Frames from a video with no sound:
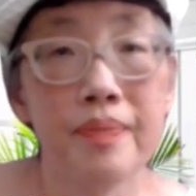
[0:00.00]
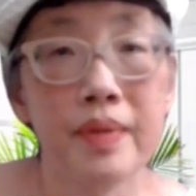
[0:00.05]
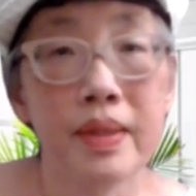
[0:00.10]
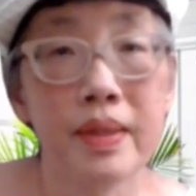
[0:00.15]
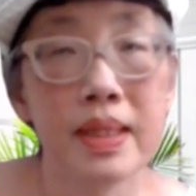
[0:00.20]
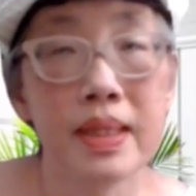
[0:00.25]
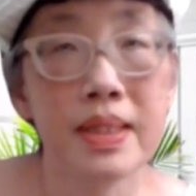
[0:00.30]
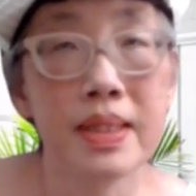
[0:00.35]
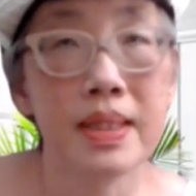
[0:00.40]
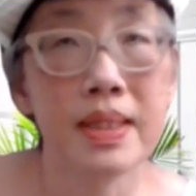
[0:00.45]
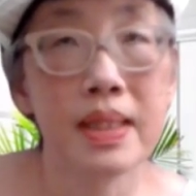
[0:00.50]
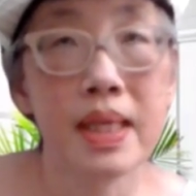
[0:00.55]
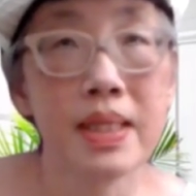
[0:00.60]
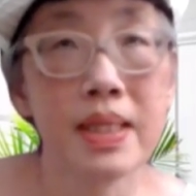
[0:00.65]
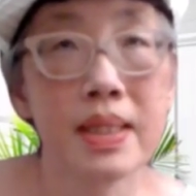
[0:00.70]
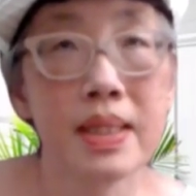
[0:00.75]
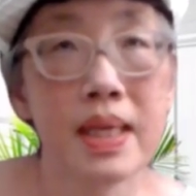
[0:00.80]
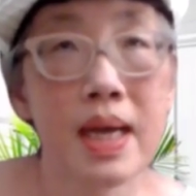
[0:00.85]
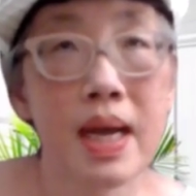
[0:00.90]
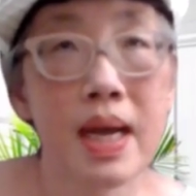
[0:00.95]
let's
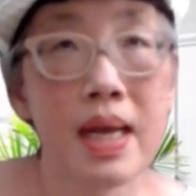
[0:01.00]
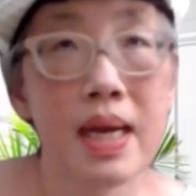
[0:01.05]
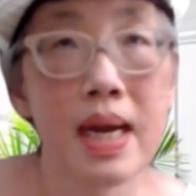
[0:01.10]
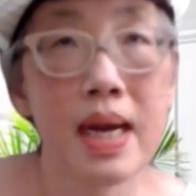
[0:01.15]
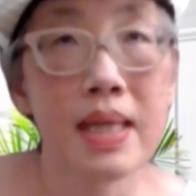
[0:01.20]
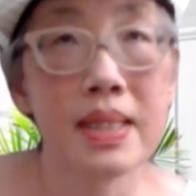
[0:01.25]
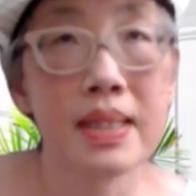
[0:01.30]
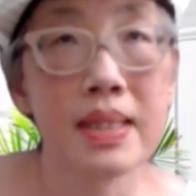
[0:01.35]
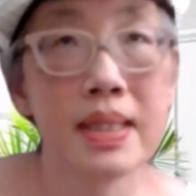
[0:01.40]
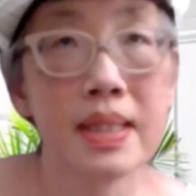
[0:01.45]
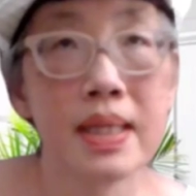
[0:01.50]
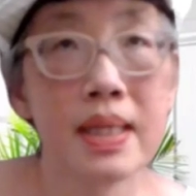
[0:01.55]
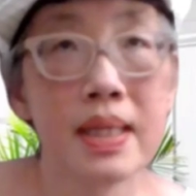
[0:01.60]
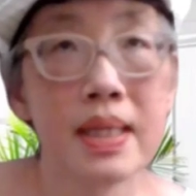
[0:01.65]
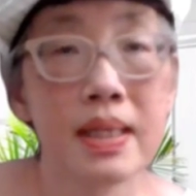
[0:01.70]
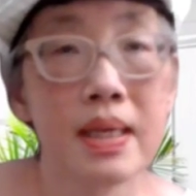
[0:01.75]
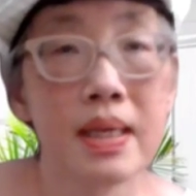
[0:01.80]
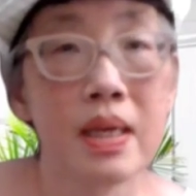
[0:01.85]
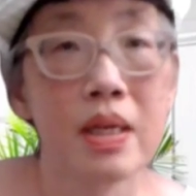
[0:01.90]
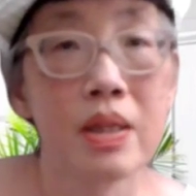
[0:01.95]
say I say
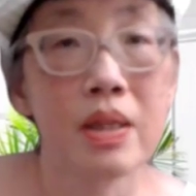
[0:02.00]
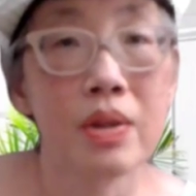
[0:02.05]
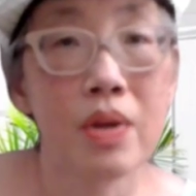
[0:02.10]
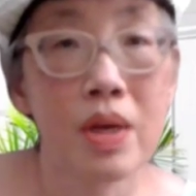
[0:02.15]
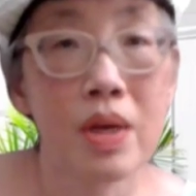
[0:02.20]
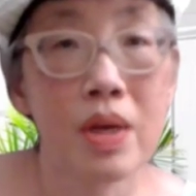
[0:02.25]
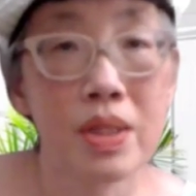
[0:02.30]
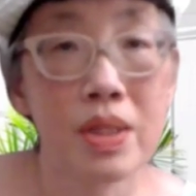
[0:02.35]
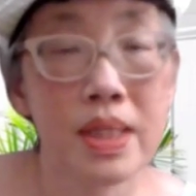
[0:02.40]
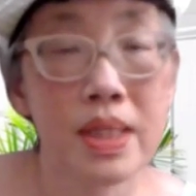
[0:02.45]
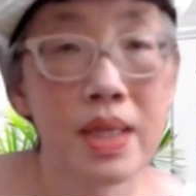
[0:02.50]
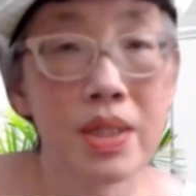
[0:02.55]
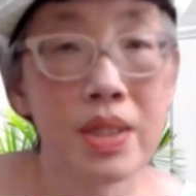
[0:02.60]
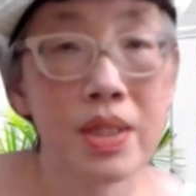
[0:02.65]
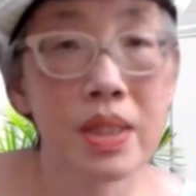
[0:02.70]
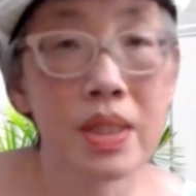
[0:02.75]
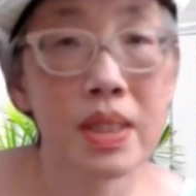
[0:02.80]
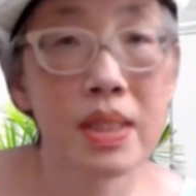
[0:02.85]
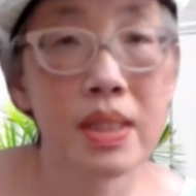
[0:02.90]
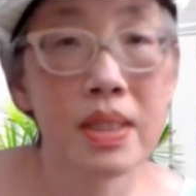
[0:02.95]
that Los
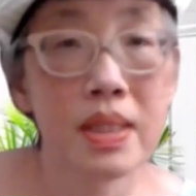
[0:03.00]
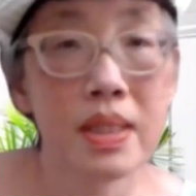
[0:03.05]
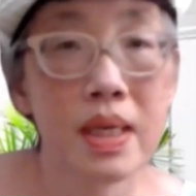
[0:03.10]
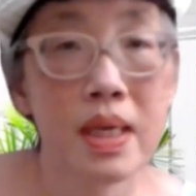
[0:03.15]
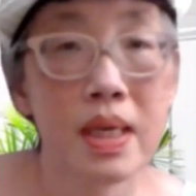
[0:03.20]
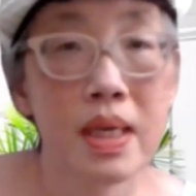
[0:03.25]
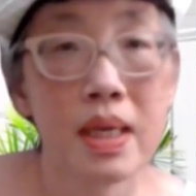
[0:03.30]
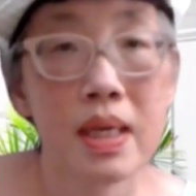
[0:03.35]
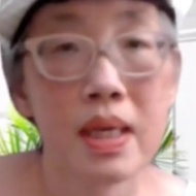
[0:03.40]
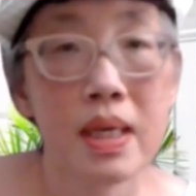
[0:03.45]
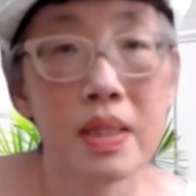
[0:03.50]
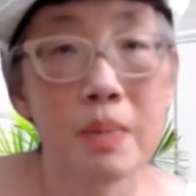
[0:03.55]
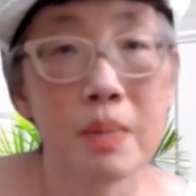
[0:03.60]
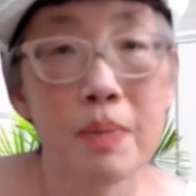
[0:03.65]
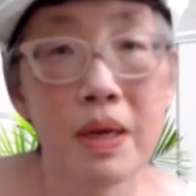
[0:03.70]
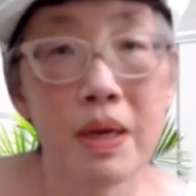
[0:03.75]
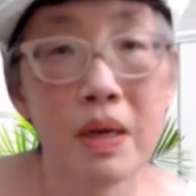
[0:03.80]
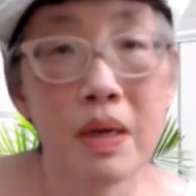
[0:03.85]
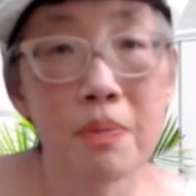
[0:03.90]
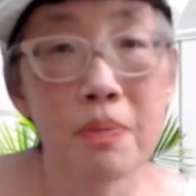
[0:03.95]
Angeles is a
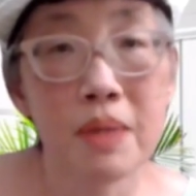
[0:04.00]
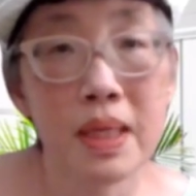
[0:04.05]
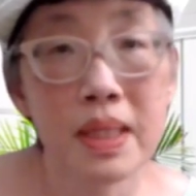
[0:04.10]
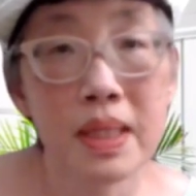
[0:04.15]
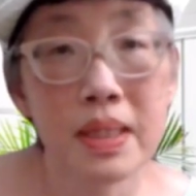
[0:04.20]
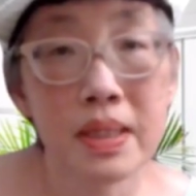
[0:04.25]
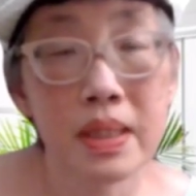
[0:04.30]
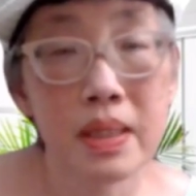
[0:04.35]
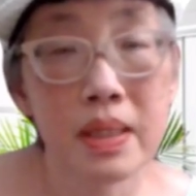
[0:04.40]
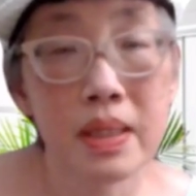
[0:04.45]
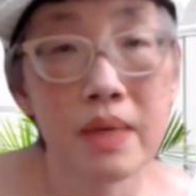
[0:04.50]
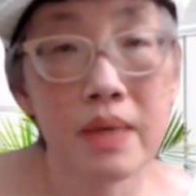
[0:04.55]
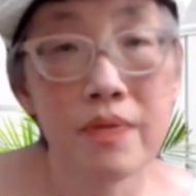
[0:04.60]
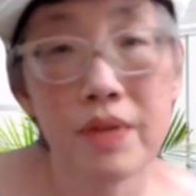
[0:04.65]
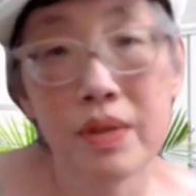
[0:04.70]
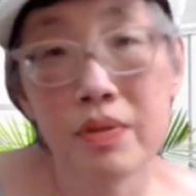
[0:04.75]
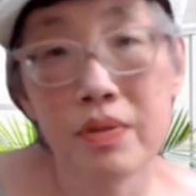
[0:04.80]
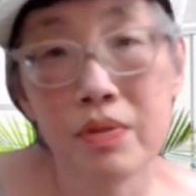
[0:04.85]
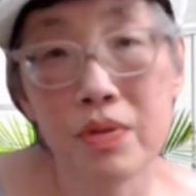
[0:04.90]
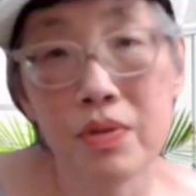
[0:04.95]
better place to live
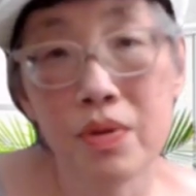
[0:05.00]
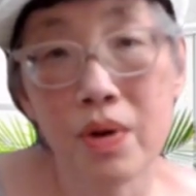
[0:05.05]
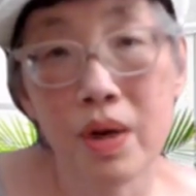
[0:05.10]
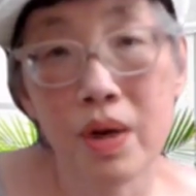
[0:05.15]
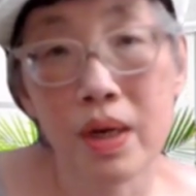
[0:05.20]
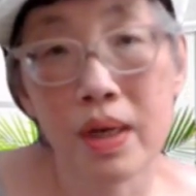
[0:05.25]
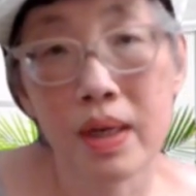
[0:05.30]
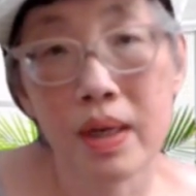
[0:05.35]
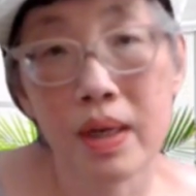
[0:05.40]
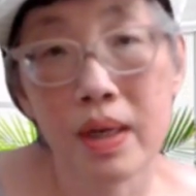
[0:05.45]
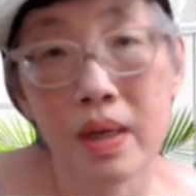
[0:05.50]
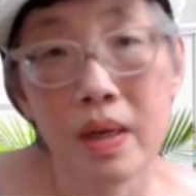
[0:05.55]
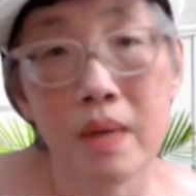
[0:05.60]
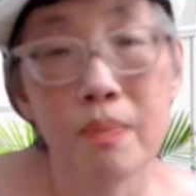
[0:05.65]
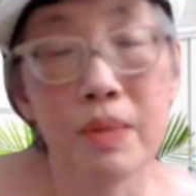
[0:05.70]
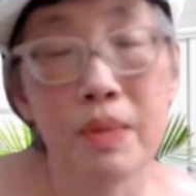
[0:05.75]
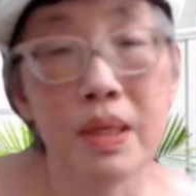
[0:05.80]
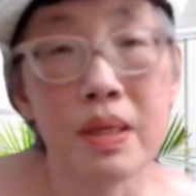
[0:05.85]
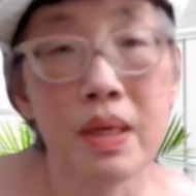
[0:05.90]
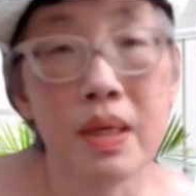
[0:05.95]
than New York
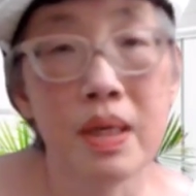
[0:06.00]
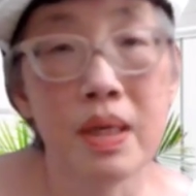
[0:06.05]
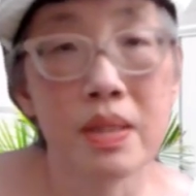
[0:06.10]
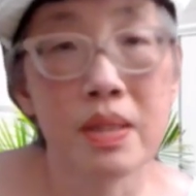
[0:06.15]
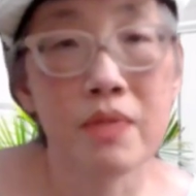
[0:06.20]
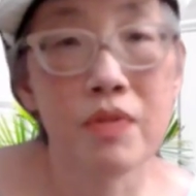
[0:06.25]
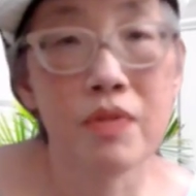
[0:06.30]
because of